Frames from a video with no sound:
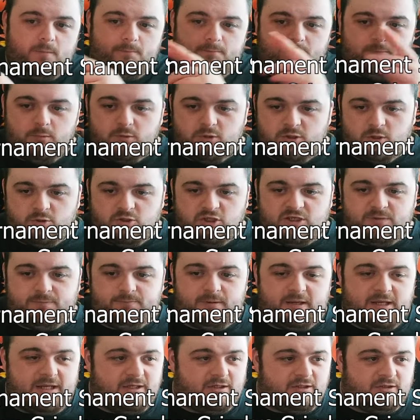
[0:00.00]
Musso's just
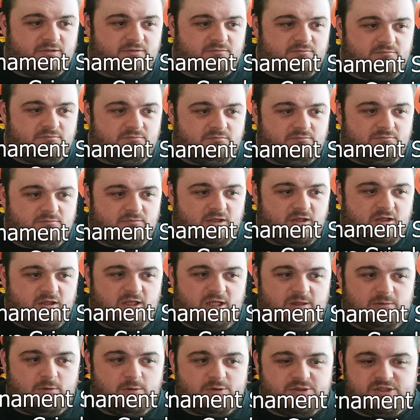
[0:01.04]
beaten
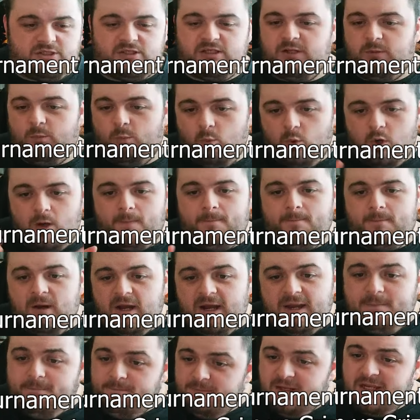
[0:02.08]
Clay Wilson in what
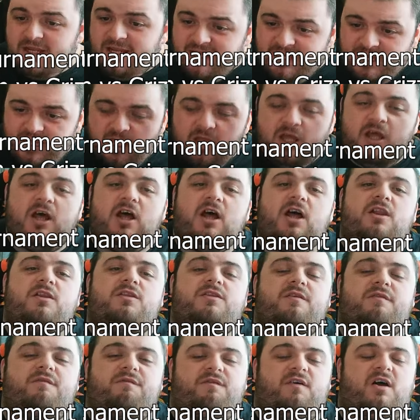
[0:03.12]
might be
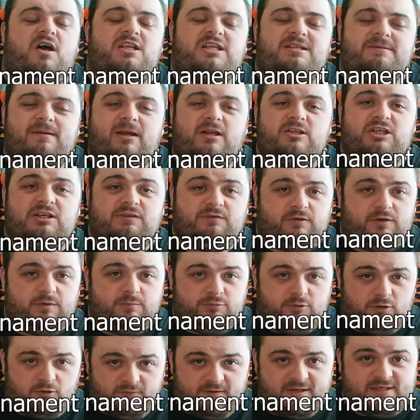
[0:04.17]
the fastest match ever in
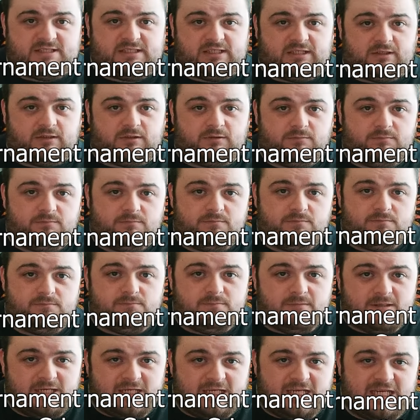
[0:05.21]
pro wrestling.
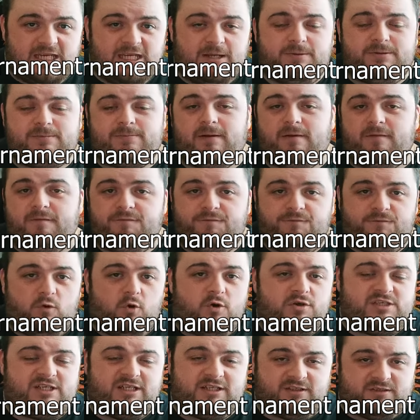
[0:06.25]
It was about
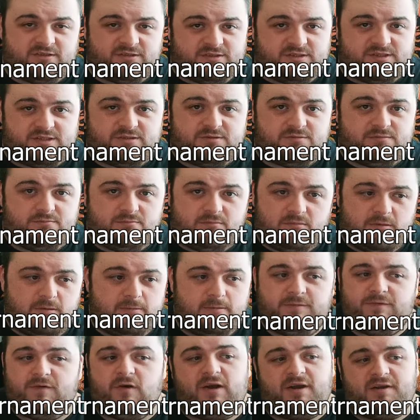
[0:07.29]
4 seconds,
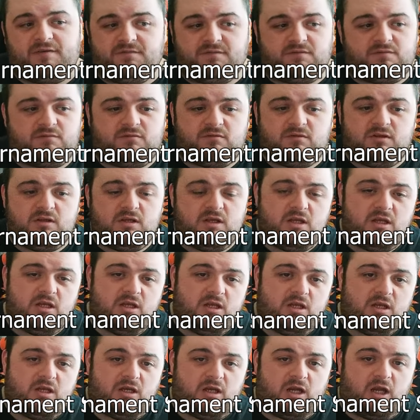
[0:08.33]
maybe 5.
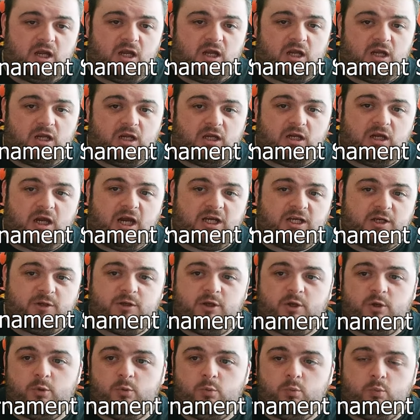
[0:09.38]
I don't
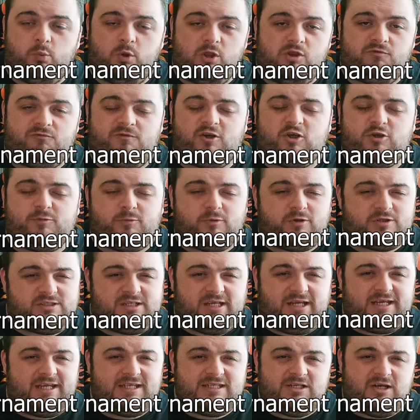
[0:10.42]
know what the records books
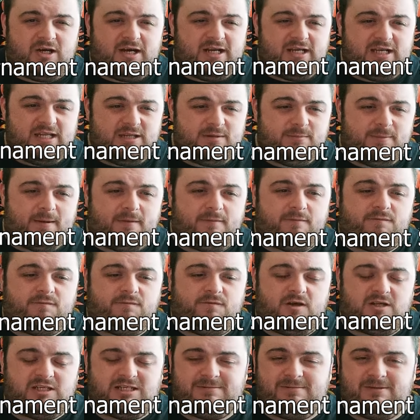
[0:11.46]
say entirely about
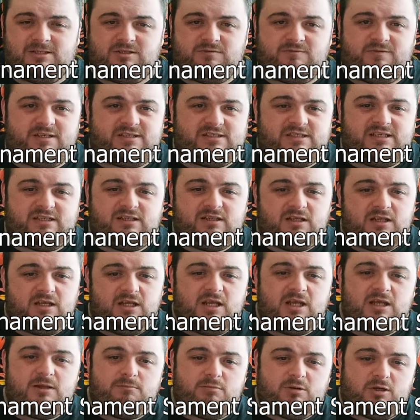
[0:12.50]
fastest match in wrestling,
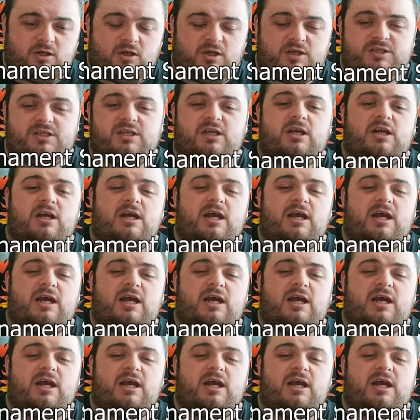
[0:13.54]
because